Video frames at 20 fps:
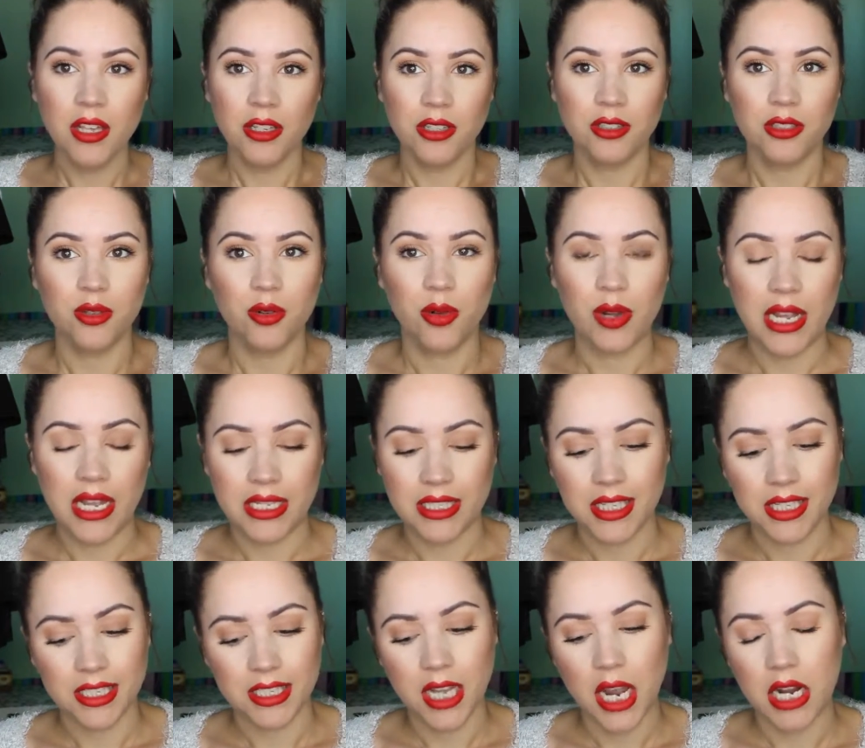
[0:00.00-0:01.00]
So I
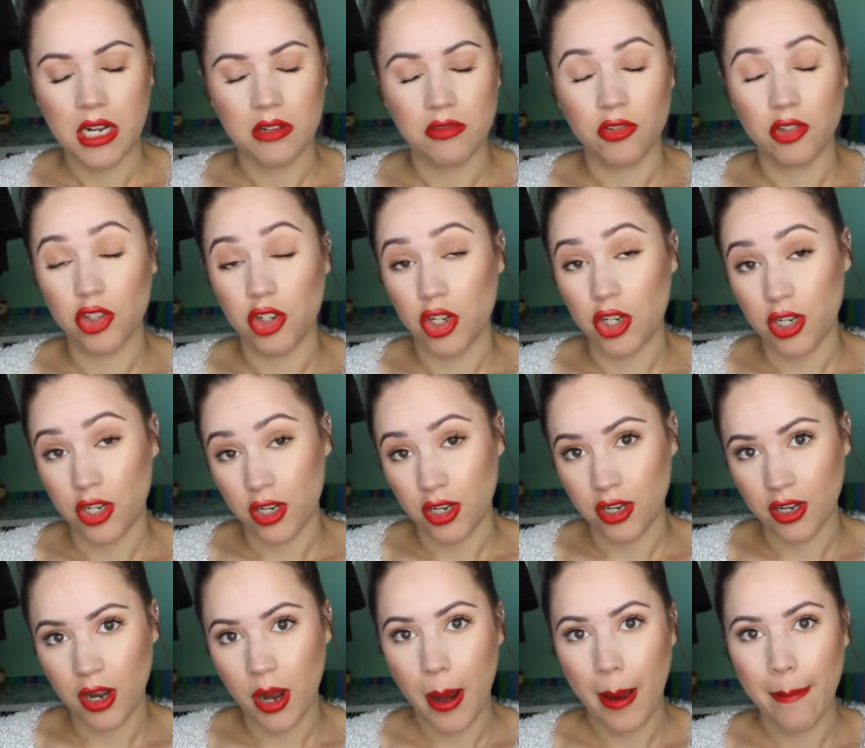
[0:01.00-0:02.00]
guess that's kind of
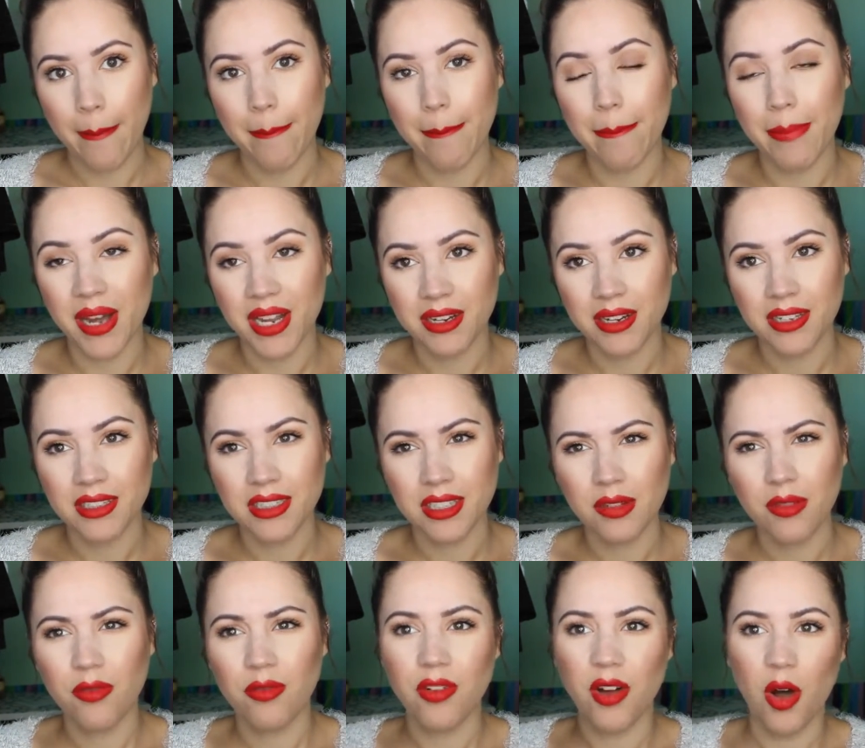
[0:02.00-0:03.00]
cheating, but it's
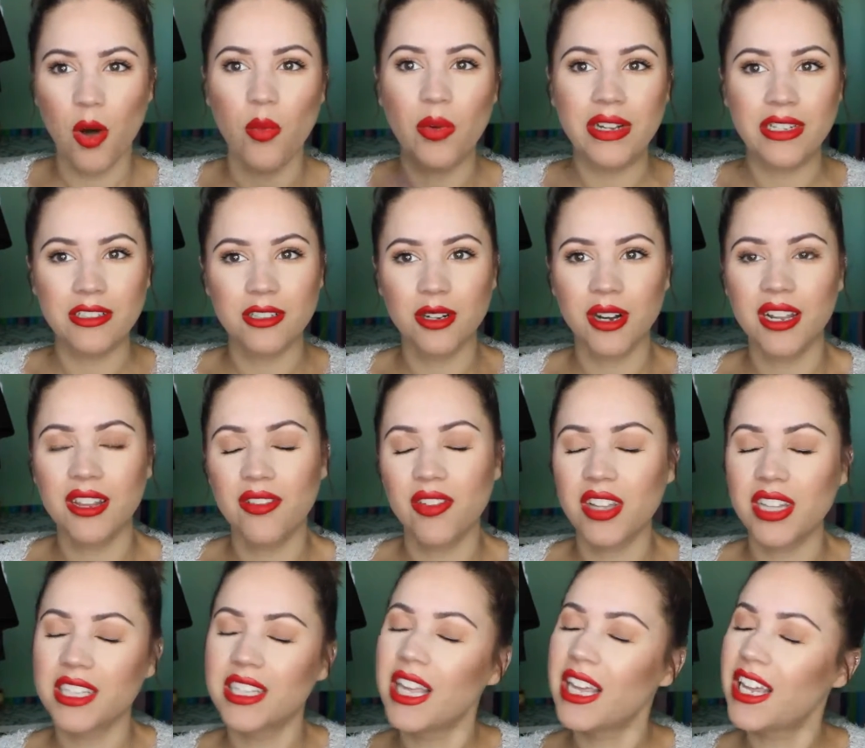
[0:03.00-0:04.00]
like fall winter. I
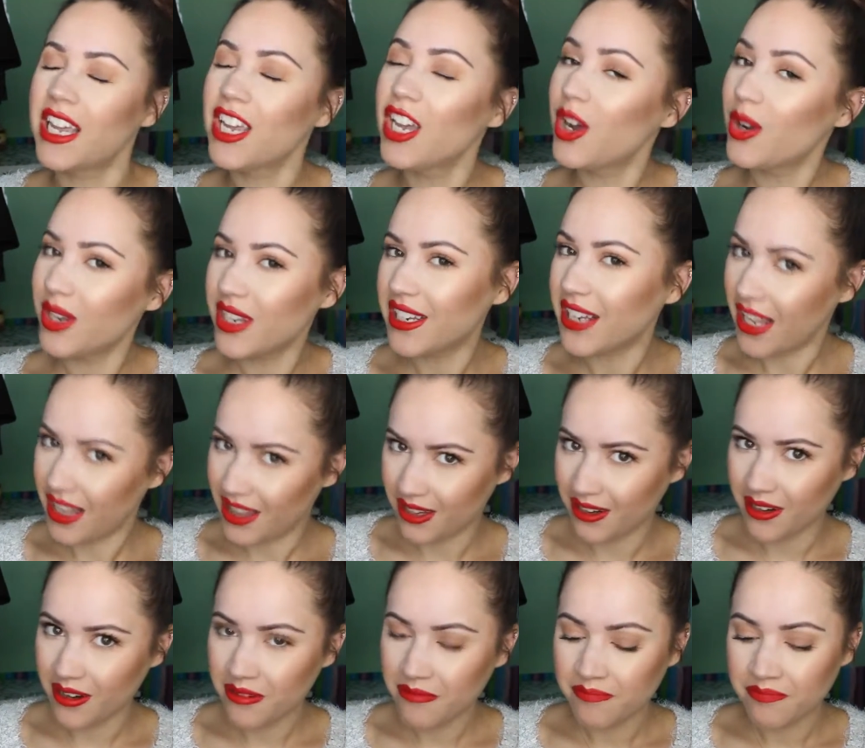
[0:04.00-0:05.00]
feel like they can go
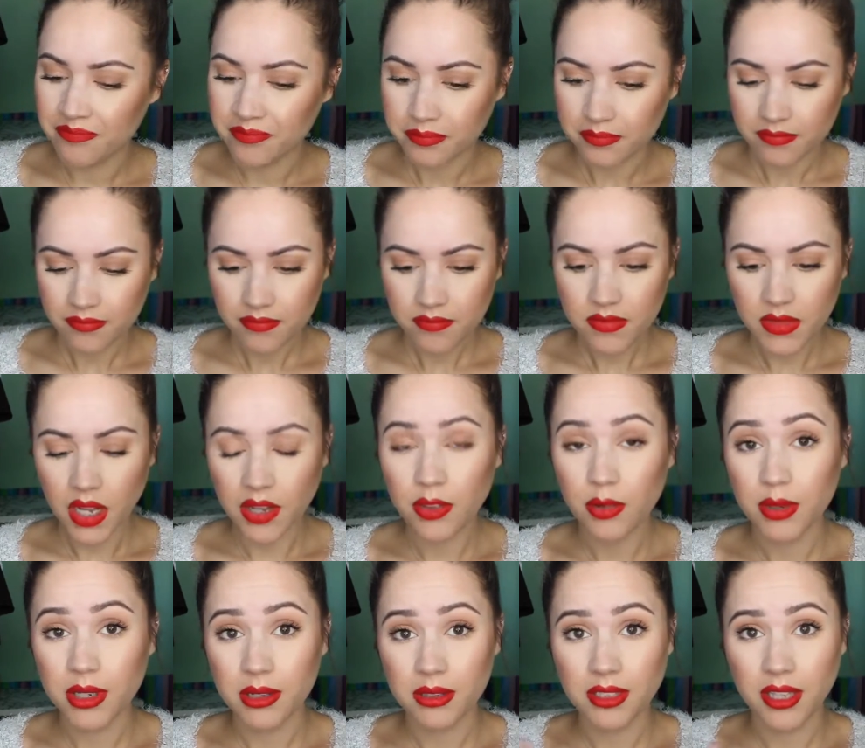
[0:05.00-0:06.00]
together
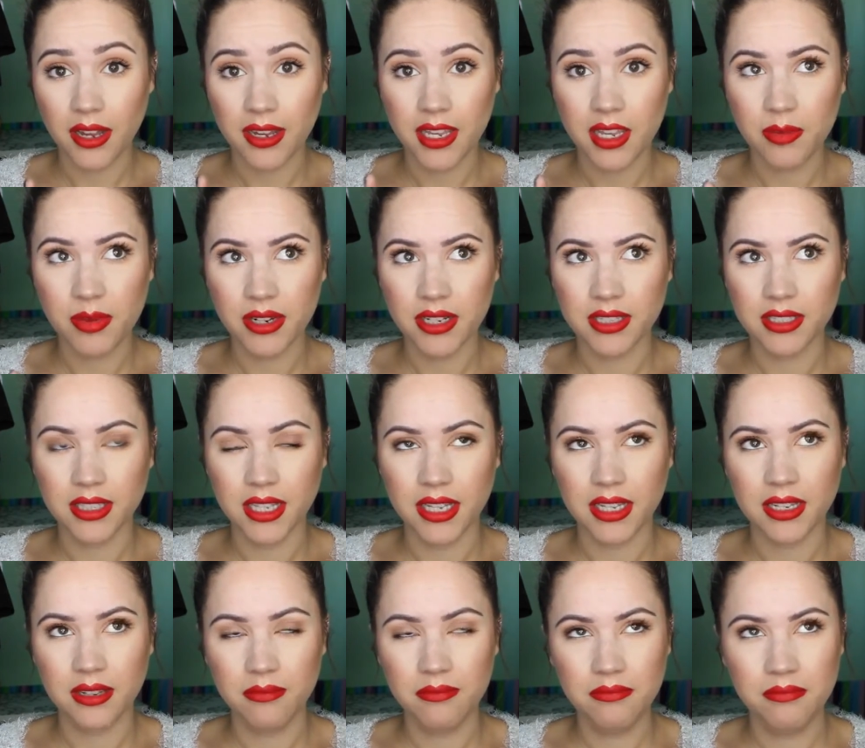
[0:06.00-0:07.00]
the one I was talking about is
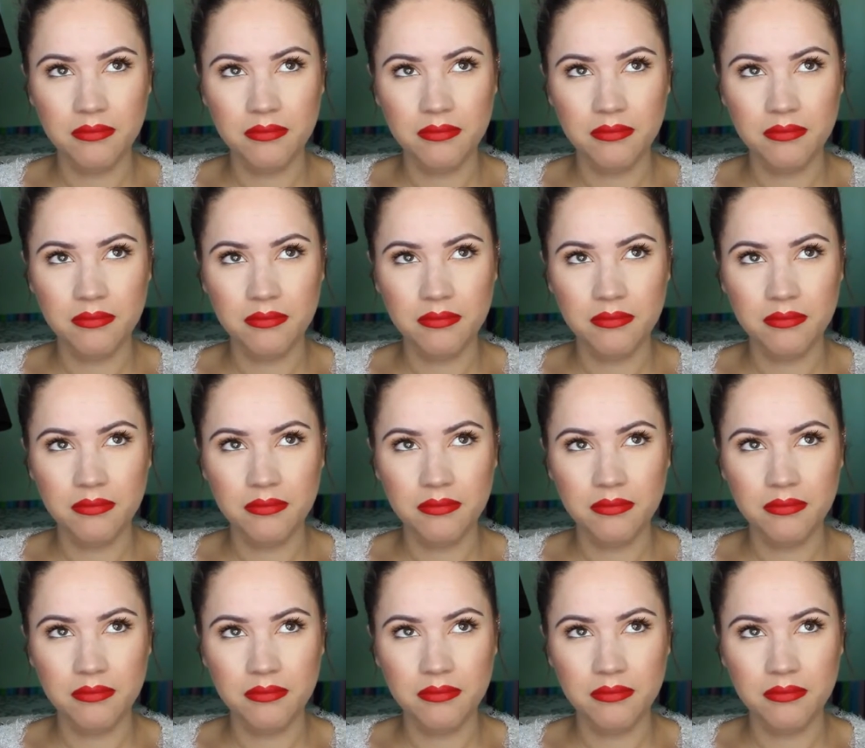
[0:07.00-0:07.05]
like